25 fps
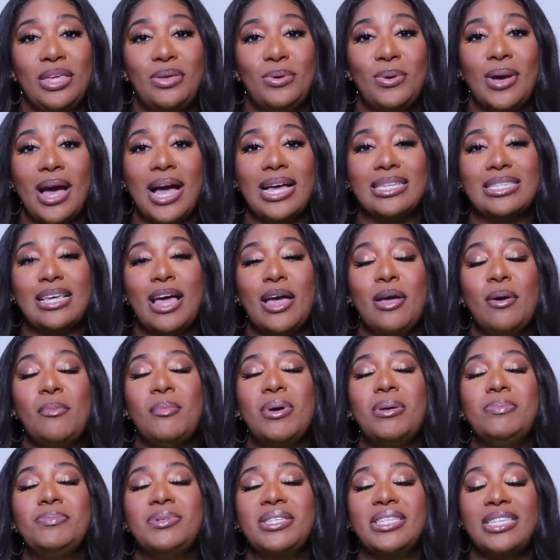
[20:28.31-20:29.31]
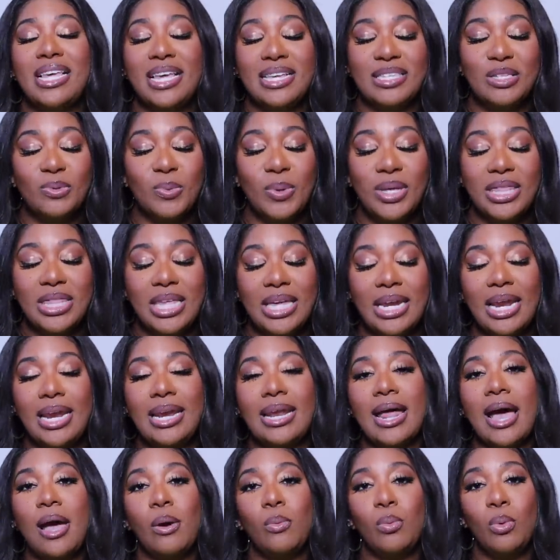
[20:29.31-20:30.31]
You guys, I am obsessed with it
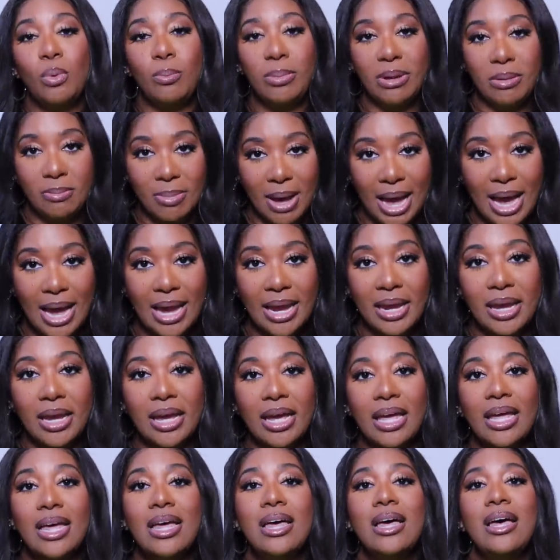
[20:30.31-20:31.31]
and I will be buying